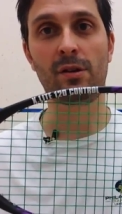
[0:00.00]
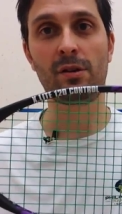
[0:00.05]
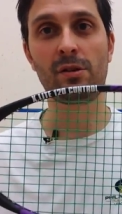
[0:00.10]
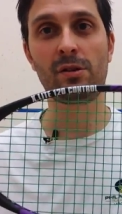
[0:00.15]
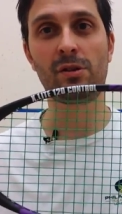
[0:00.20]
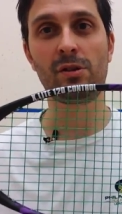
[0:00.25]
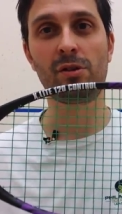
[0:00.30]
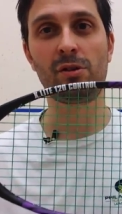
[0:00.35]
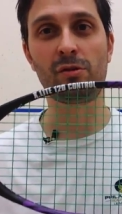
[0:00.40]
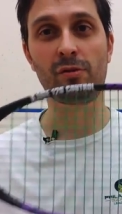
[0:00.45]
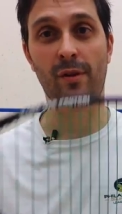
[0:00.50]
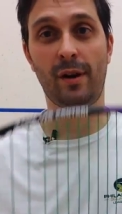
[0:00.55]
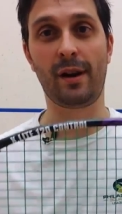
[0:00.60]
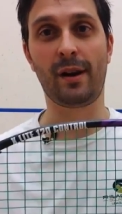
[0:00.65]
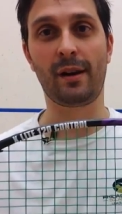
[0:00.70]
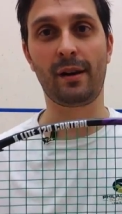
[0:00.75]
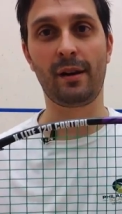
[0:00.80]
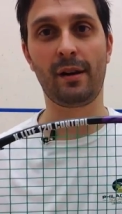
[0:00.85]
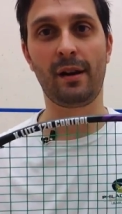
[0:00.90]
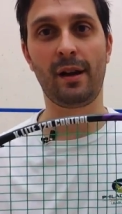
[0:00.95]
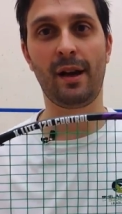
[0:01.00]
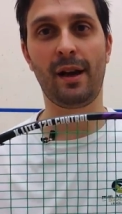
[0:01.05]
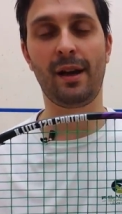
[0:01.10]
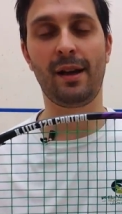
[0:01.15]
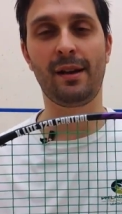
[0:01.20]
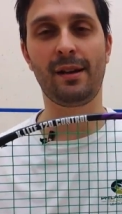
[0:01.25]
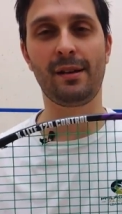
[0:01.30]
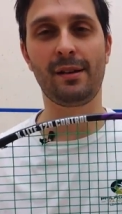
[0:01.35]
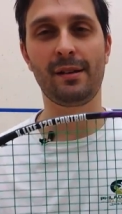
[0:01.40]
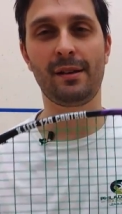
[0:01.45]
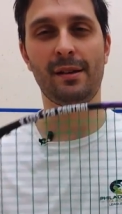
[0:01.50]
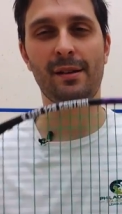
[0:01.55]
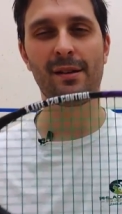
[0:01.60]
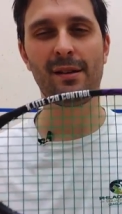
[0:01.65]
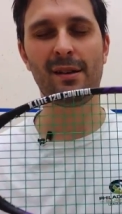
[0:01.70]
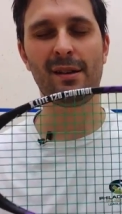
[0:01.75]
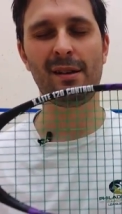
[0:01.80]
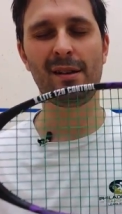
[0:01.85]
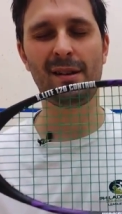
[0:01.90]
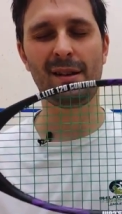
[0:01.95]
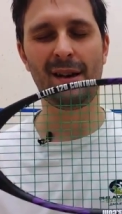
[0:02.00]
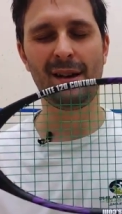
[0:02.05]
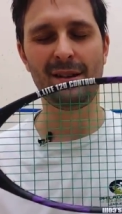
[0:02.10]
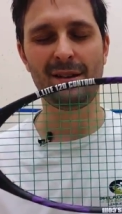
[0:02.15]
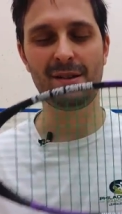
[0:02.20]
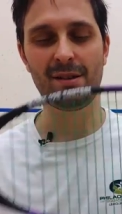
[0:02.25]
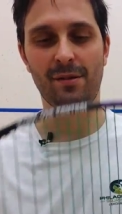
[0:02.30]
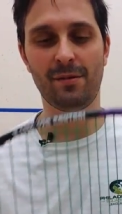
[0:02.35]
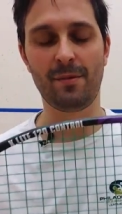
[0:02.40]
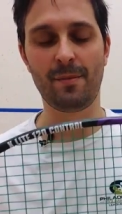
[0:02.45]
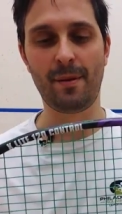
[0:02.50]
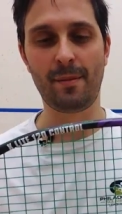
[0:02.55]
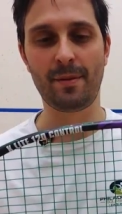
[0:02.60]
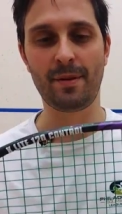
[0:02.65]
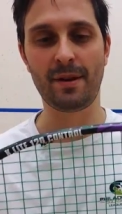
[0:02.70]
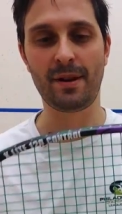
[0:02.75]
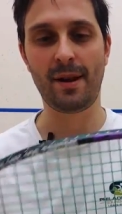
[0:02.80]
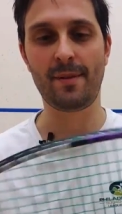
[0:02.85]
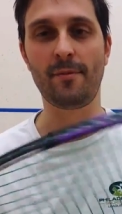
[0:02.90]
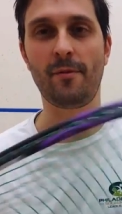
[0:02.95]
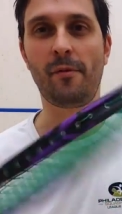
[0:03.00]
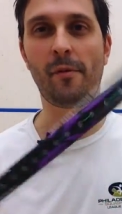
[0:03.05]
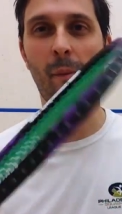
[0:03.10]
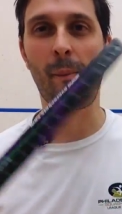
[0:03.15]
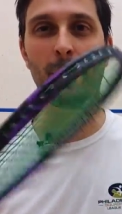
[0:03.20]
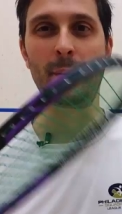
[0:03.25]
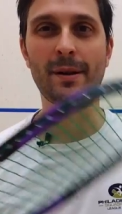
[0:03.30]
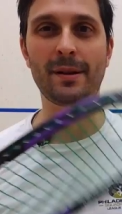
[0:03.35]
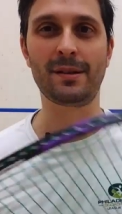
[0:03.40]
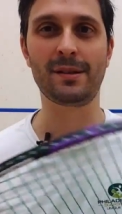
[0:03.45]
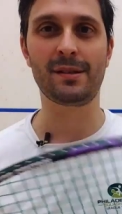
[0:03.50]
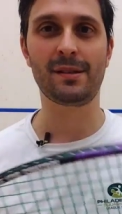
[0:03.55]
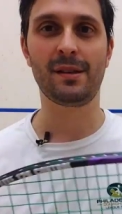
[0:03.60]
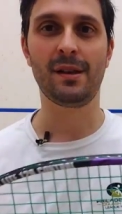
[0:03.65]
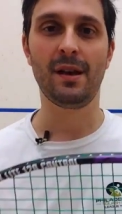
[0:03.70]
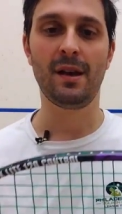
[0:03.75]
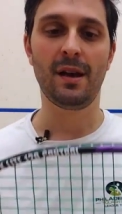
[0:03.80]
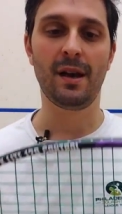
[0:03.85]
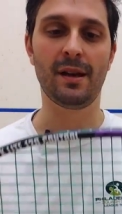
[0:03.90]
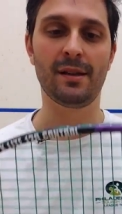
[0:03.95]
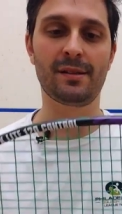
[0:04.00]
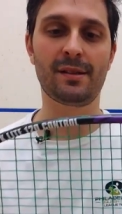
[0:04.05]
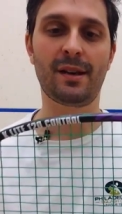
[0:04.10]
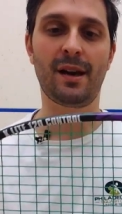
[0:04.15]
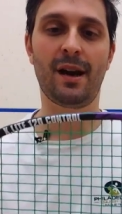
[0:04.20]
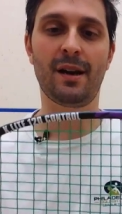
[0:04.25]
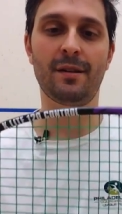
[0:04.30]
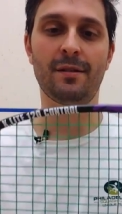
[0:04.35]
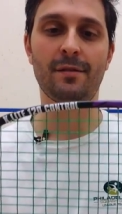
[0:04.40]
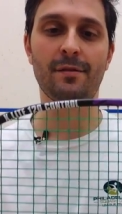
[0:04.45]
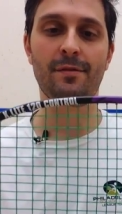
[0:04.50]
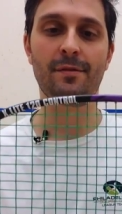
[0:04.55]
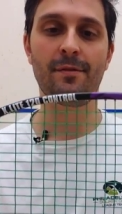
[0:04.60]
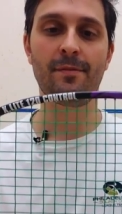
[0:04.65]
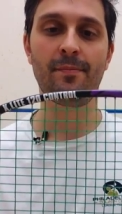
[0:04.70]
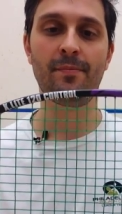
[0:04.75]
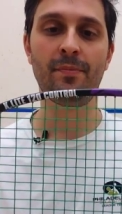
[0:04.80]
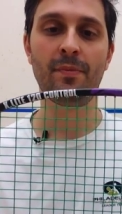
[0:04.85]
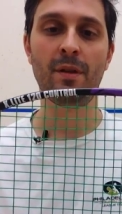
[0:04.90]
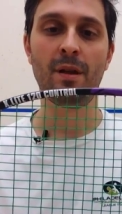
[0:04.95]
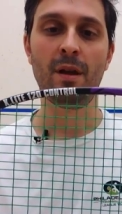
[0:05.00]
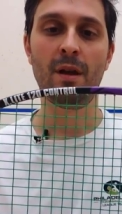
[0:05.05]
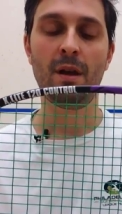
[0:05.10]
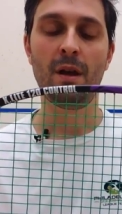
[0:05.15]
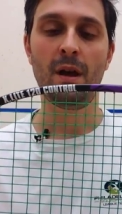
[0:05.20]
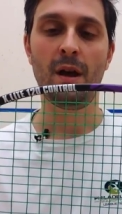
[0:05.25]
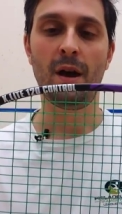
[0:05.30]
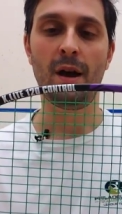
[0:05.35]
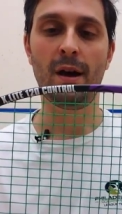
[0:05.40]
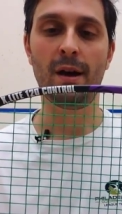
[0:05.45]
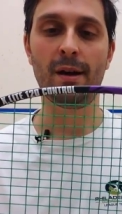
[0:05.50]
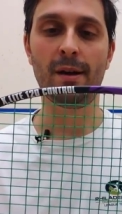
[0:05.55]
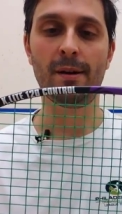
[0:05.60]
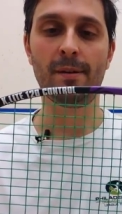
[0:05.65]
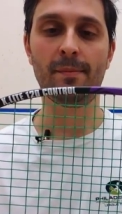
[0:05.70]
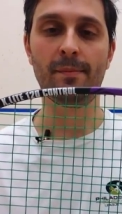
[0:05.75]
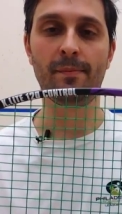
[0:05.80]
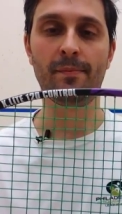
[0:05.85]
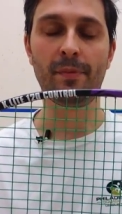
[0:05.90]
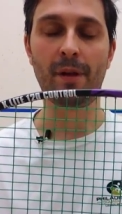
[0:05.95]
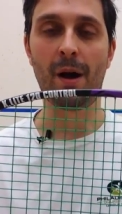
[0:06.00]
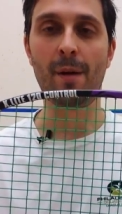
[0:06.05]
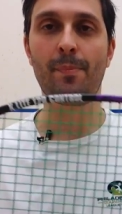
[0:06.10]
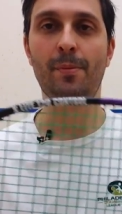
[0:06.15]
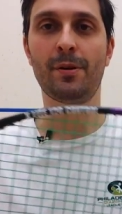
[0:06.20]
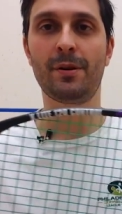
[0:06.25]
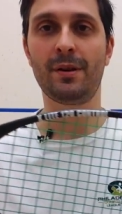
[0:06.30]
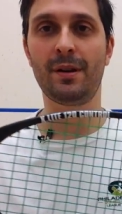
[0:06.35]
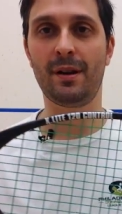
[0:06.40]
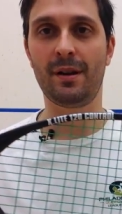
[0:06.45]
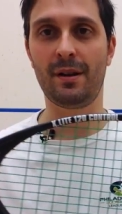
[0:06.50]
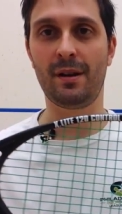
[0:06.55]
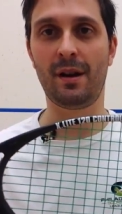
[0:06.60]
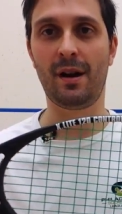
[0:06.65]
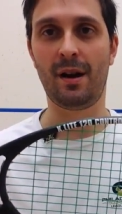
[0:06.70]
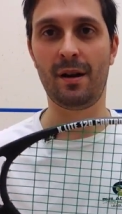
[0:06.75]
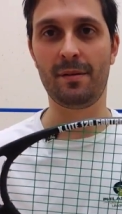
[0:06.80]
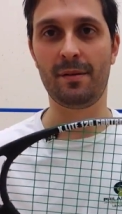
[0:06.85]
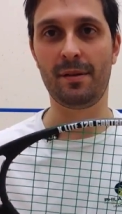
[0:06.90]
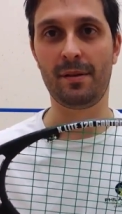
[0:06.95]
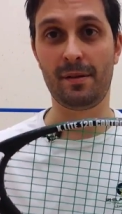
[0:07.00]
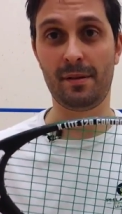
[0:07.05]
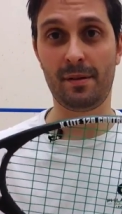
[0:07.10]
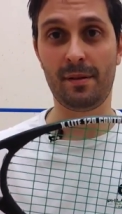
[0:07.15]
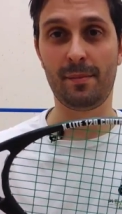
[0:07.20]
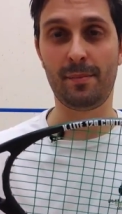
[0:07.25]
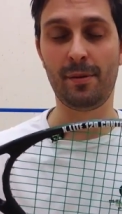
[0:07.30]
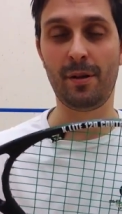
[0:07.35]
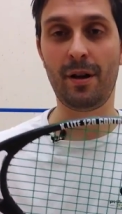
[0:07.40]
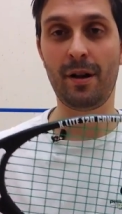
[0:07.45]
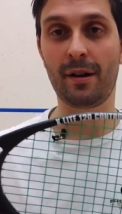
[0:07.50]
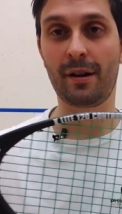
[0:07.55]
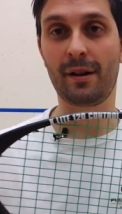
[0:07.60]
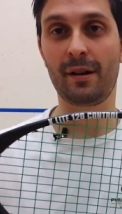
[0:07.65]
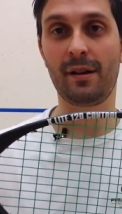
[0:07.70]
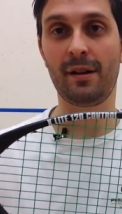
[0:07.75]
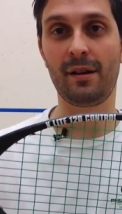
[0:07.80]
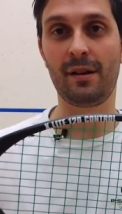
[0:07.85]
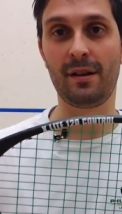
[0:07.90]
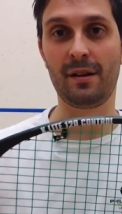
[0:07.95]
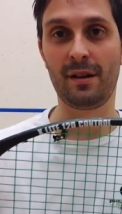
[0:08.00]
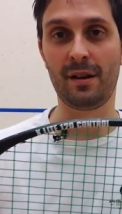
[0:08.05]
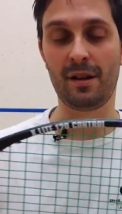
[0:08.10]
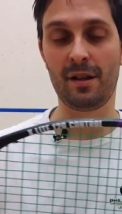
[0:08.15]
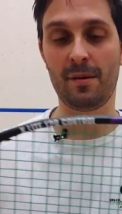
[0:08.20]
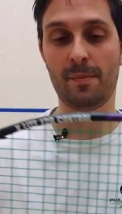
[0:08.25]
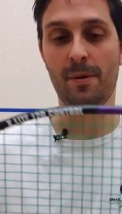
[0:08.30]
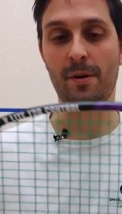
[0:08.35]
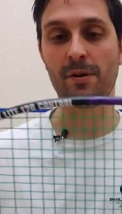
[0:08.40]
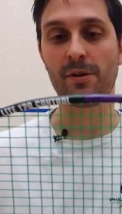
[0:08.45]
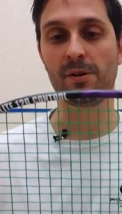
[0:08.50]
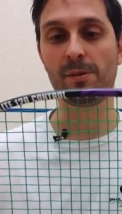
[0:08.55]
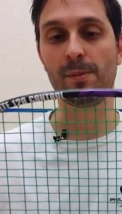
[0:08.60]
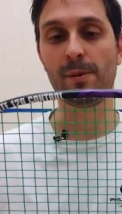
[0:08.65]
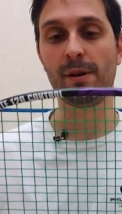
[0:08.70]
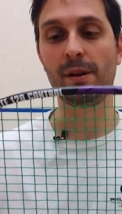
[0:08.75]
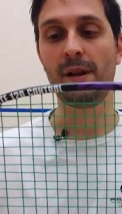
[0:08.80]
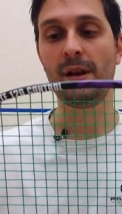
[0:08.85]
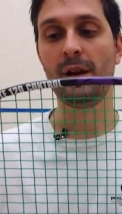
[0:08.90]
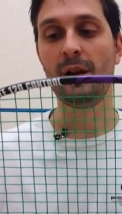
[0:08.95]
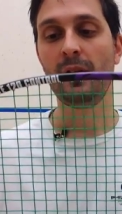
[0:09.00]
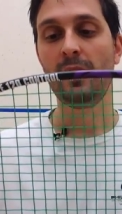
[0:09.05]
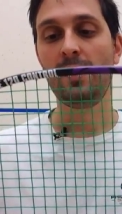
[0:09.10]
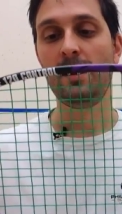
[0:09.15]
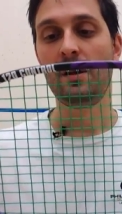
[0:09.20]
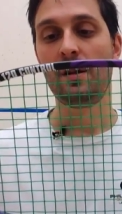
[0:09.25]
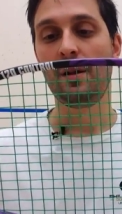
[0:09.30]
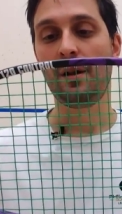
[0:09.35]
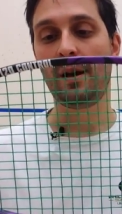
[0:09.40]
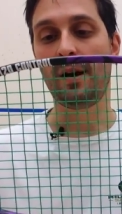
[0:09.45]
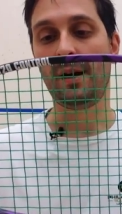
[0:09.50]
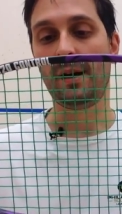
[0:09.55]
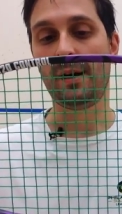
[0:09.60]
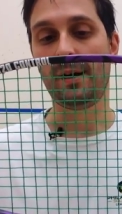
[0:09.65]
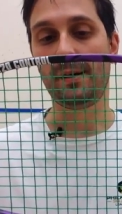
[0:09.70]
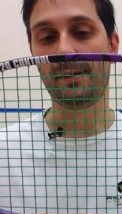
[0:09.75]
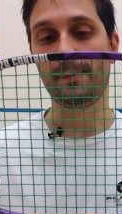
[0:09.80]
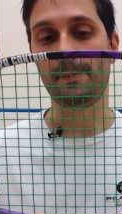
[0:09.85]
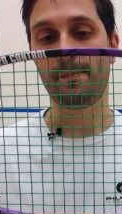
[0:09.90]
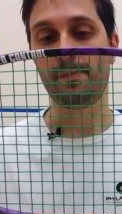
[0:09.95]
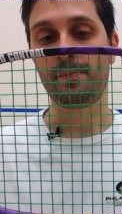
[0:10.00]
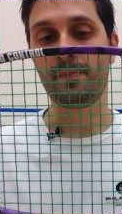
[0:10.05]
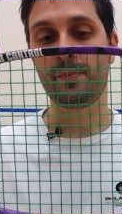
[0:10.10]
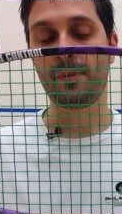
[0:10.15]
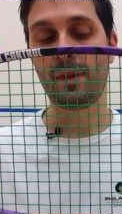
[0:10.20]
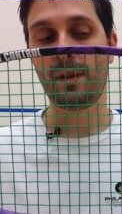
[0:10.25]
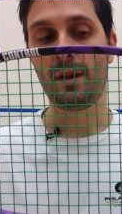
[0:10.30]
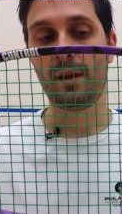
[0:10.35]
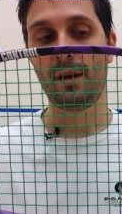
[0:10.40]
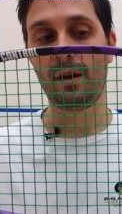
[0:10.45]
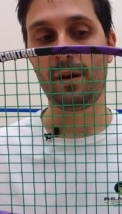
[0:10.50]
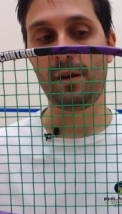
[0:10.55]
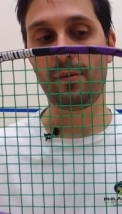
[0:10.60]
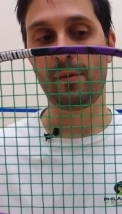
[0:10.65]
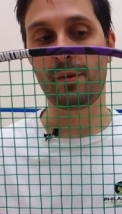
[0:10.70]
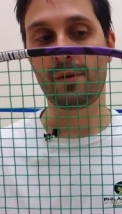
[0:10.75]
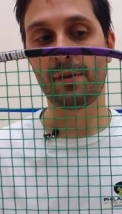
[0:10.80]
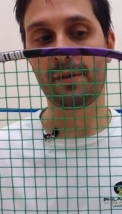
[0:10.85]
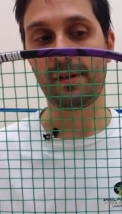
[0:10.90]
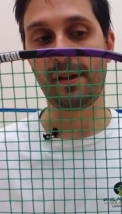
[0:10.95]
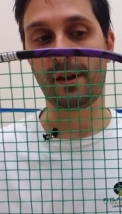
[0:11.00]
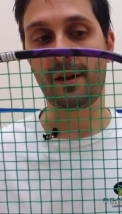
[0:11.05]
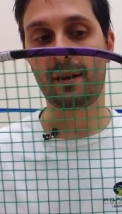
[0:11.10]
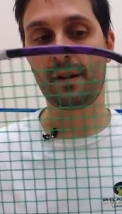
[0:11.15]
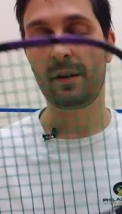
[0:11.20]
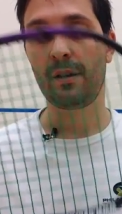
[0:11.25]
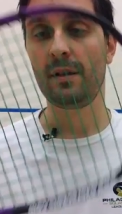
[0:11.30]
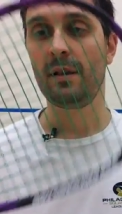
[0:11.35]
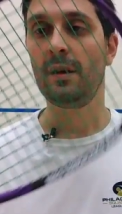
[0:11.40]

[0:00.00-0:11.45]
string, and I don't remember the name of it, but it's it's kind of um, I'll put it in, on the blog uh, in, in the post, but um, with a link.